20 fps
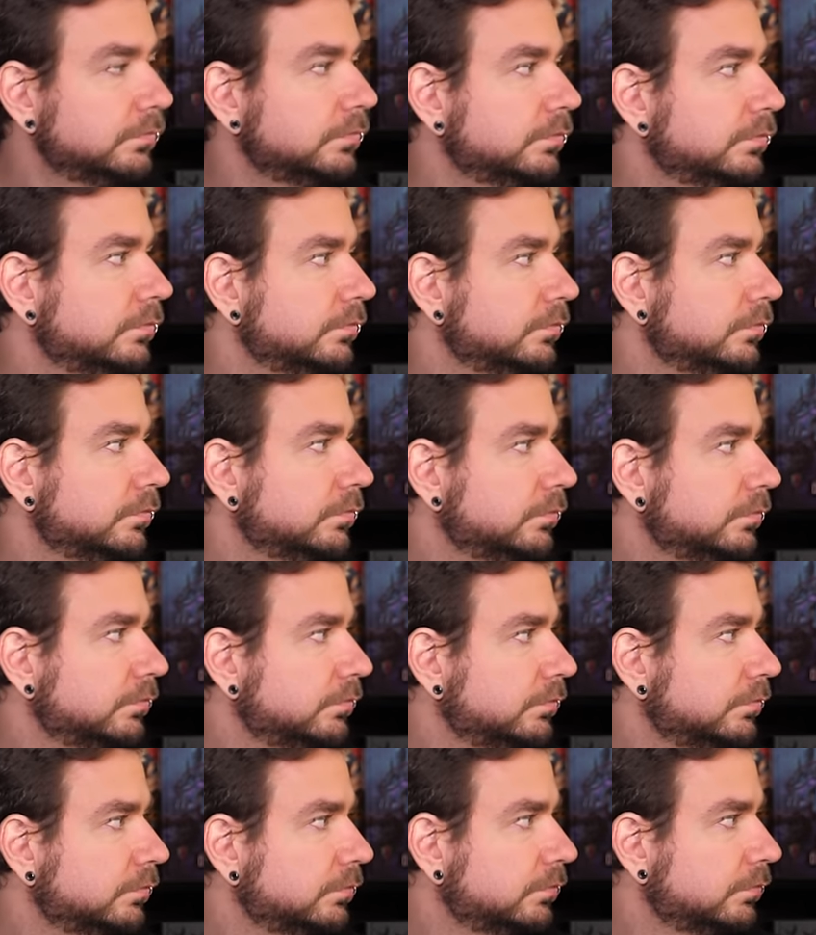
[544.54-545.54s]

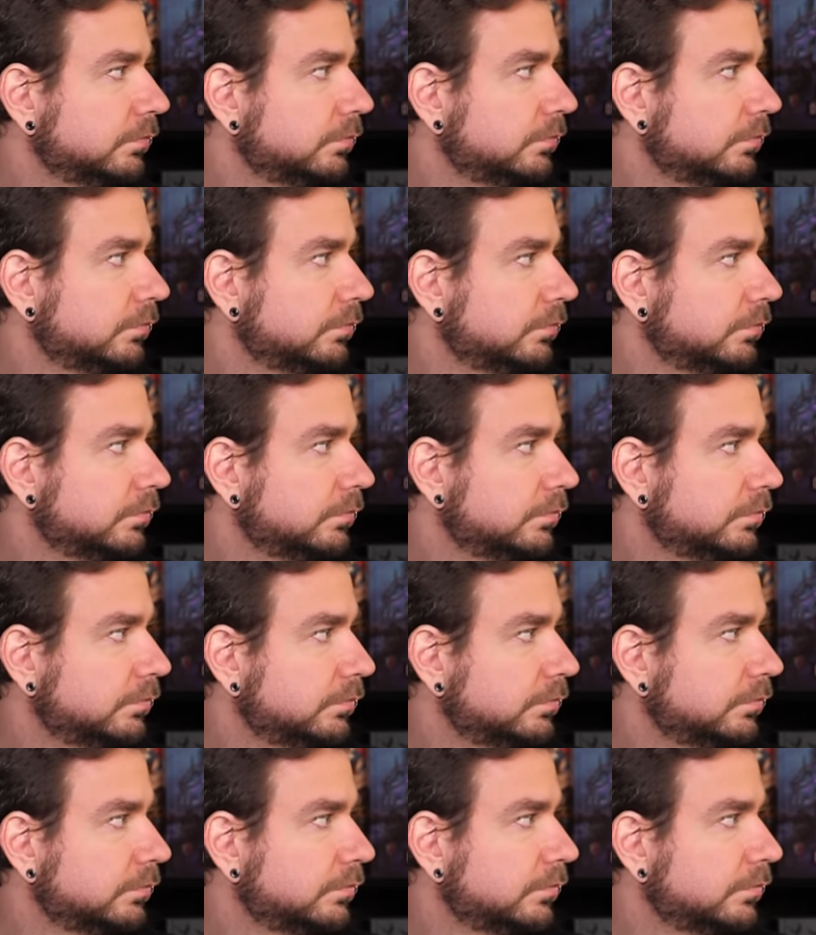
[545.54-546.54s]

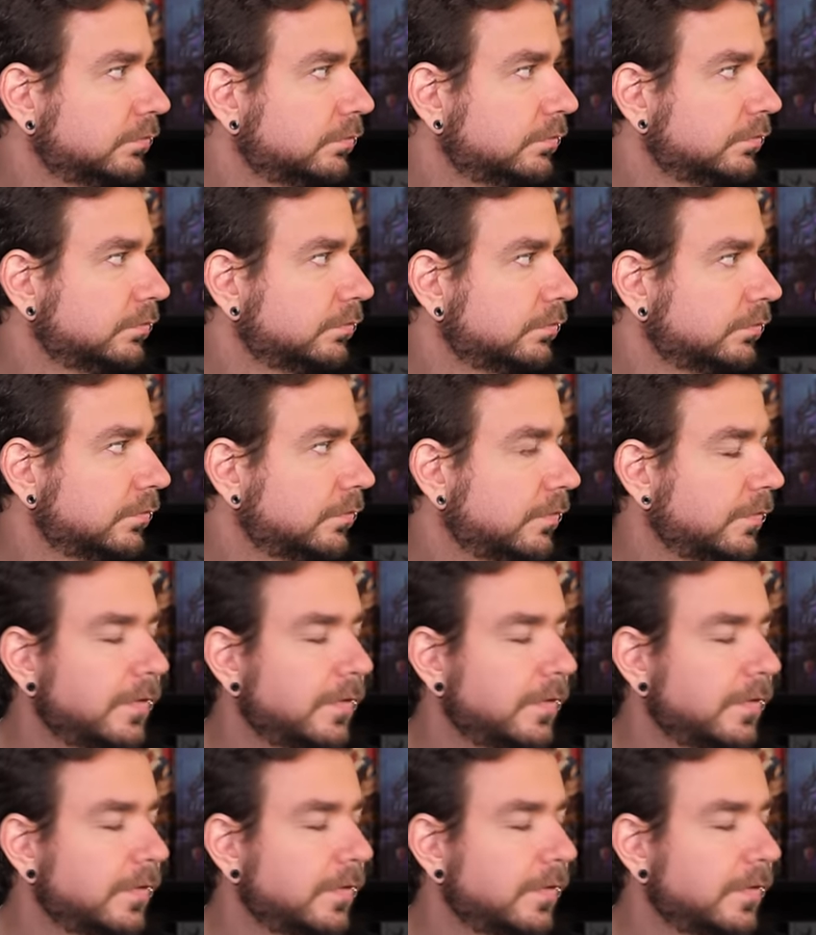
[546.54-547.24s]
This person isn't speaking.